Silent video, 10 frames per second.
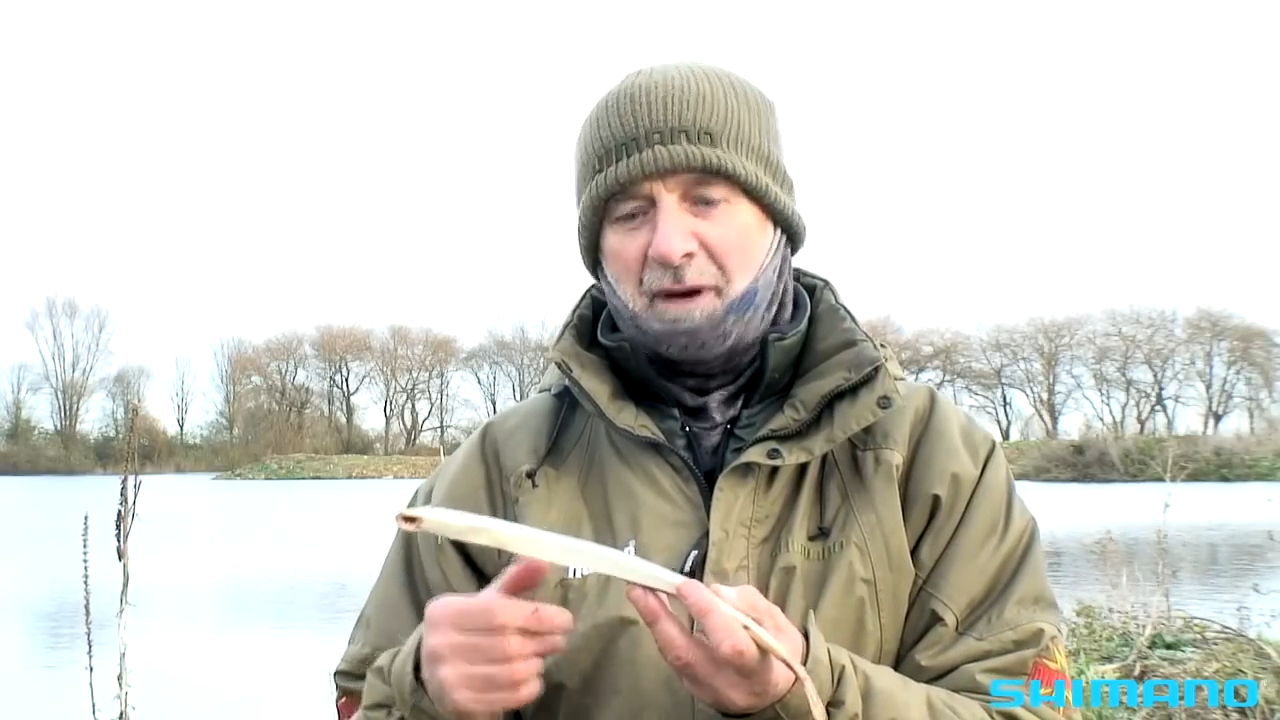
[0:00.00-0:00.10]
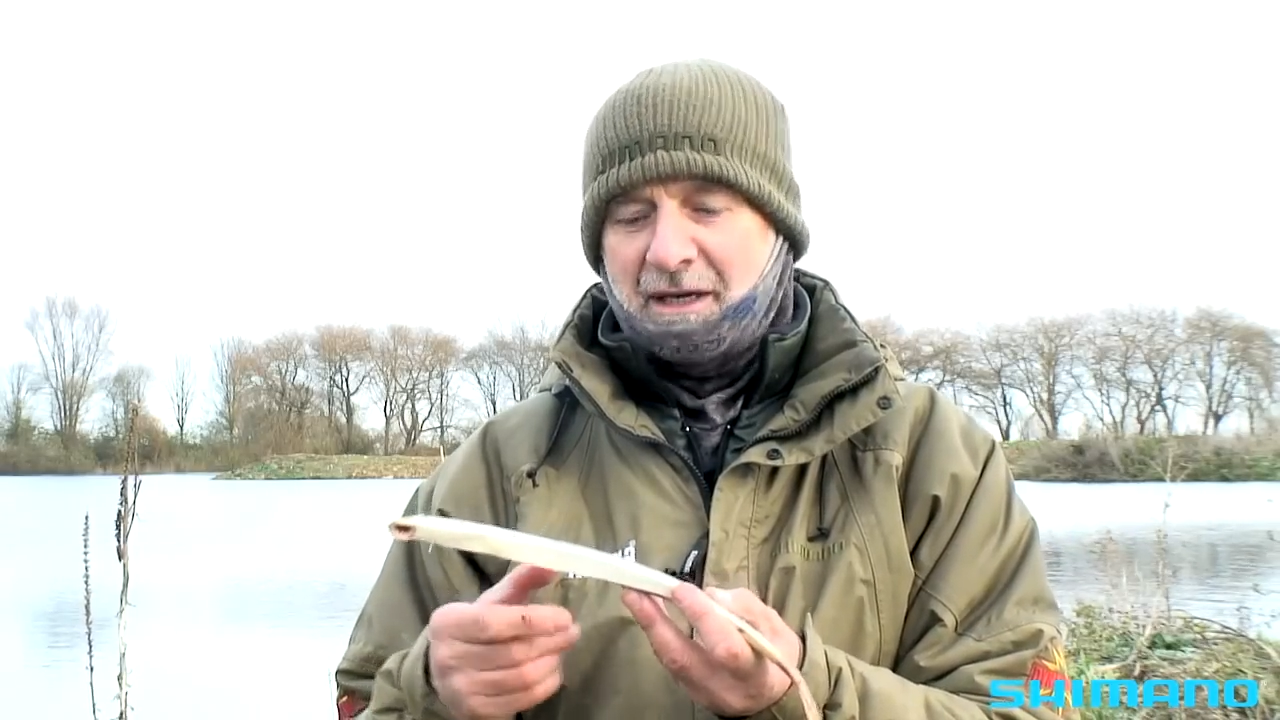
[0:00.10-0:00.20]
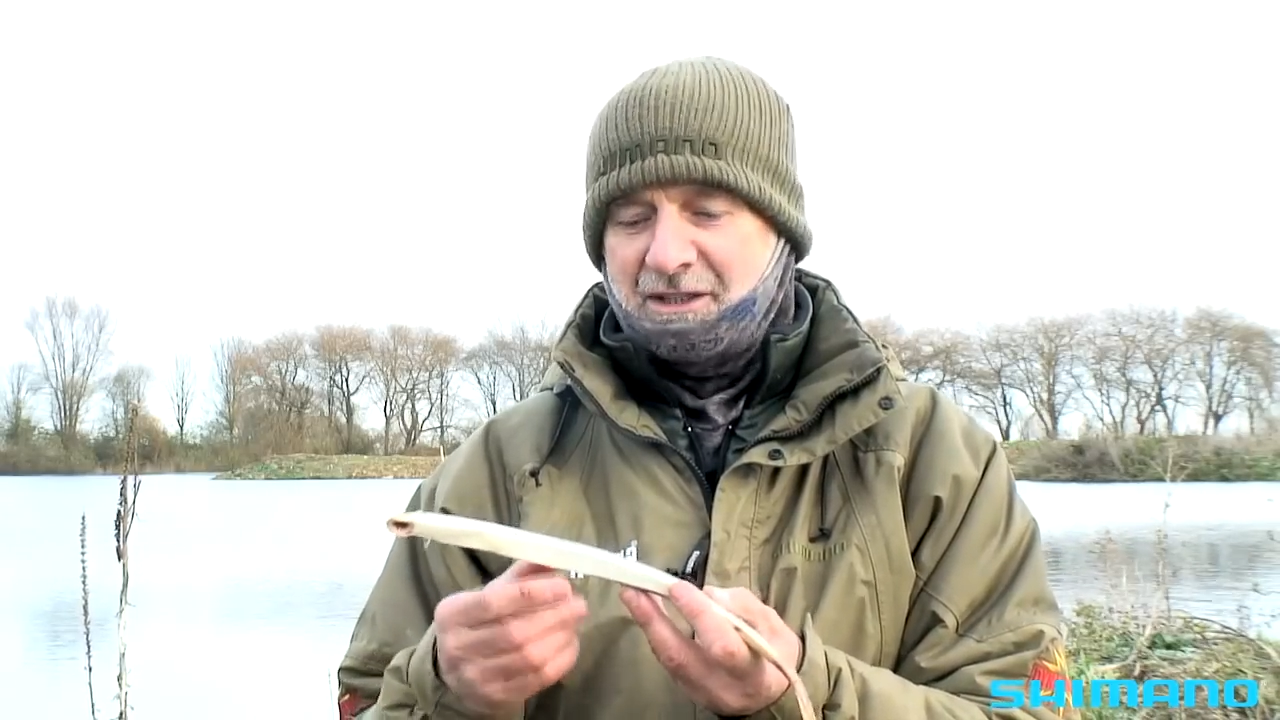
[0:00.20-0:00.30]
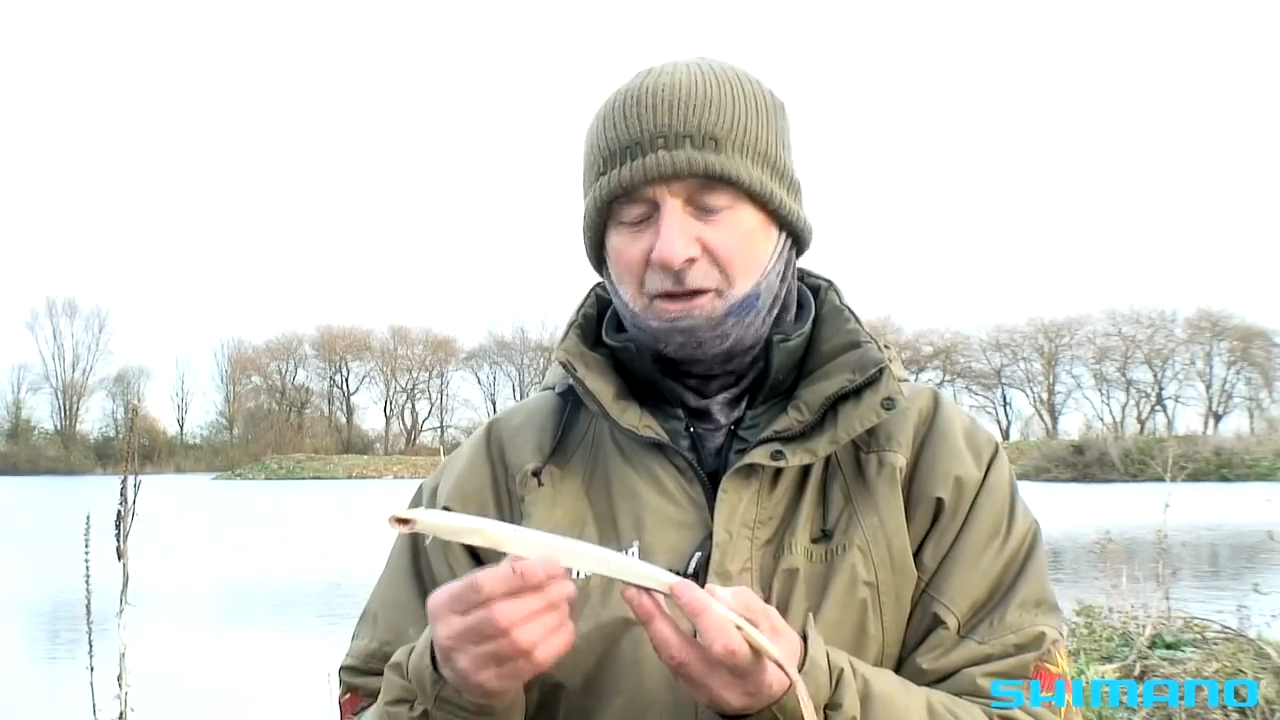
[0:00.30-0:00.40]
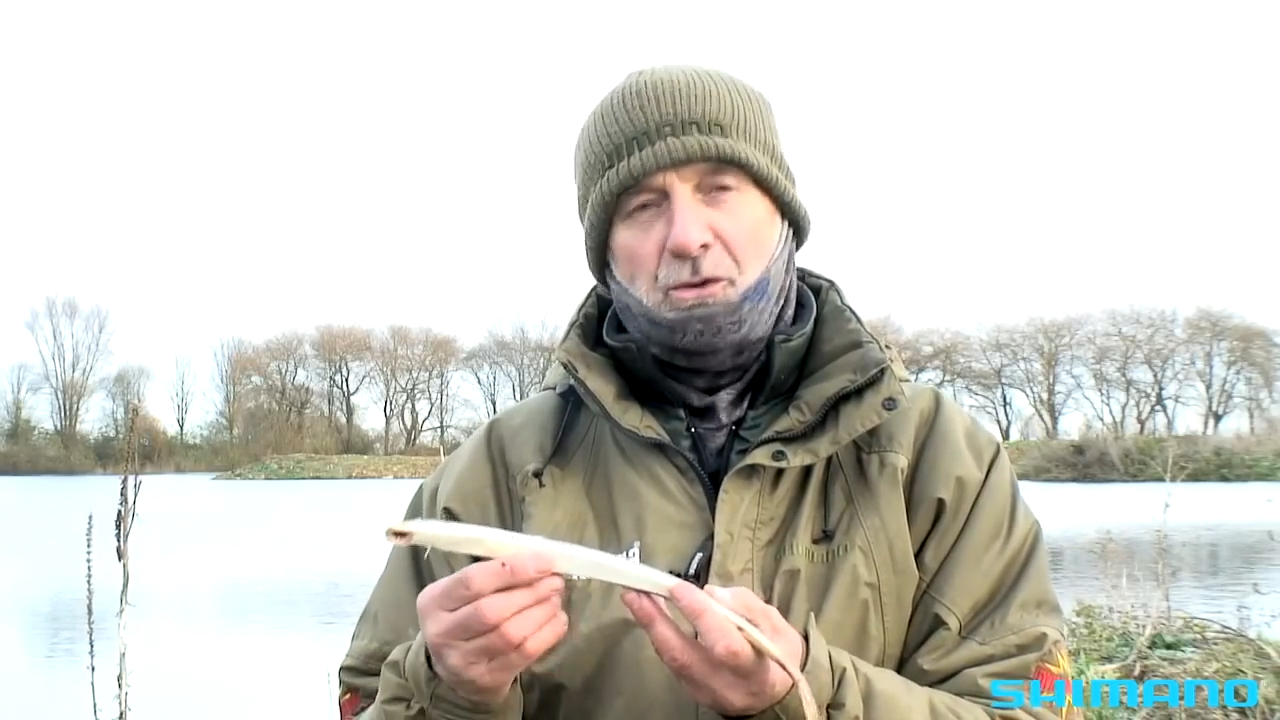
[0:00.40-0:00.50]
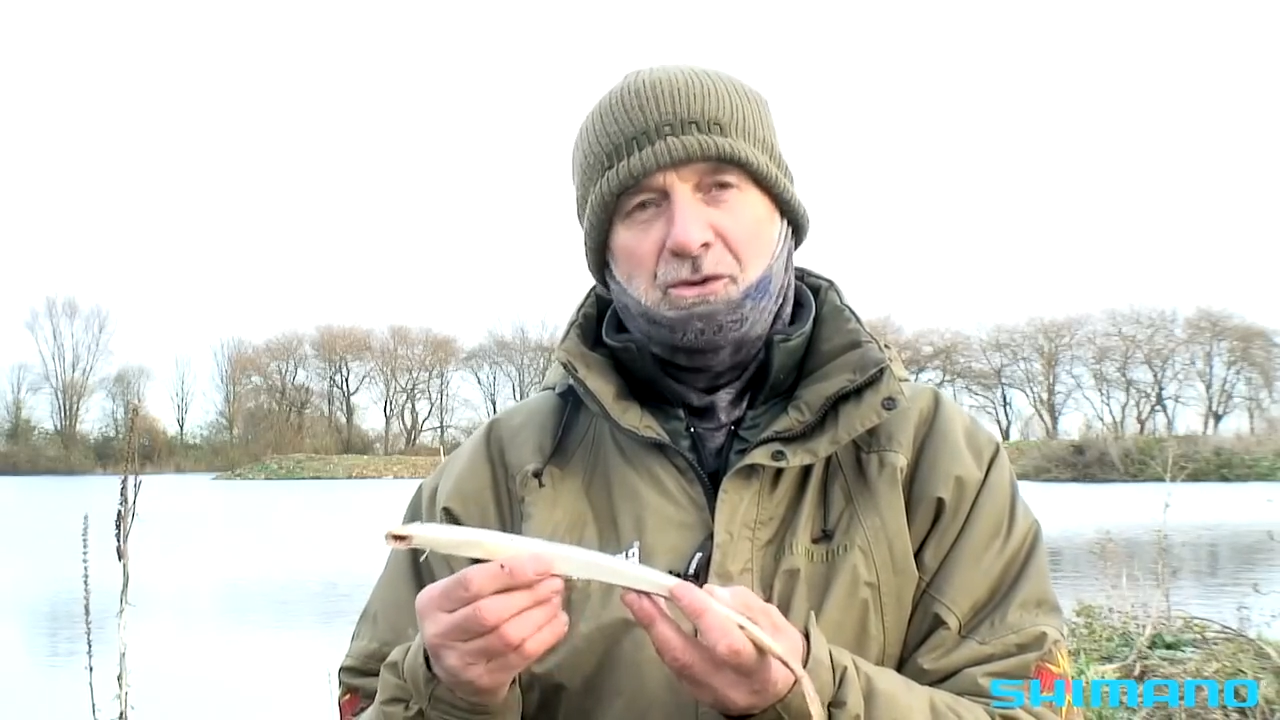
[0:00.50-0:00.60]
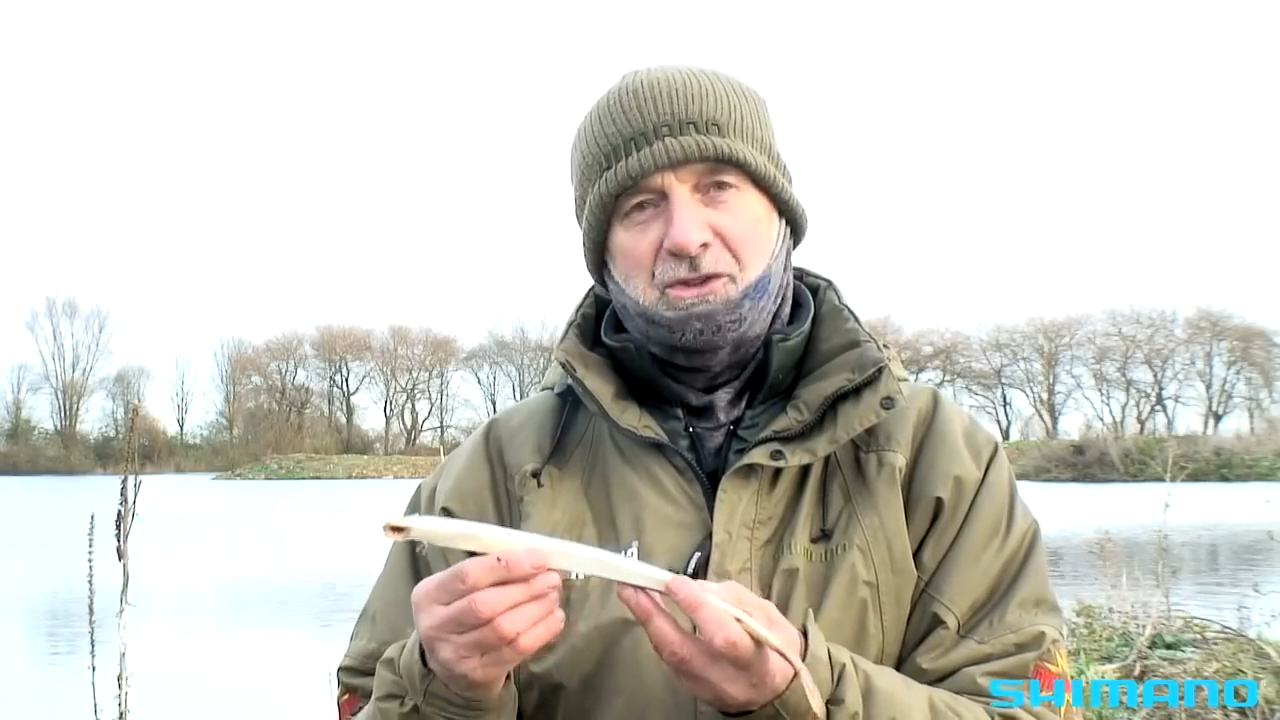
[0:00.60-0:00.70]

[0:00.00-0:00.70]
baits on all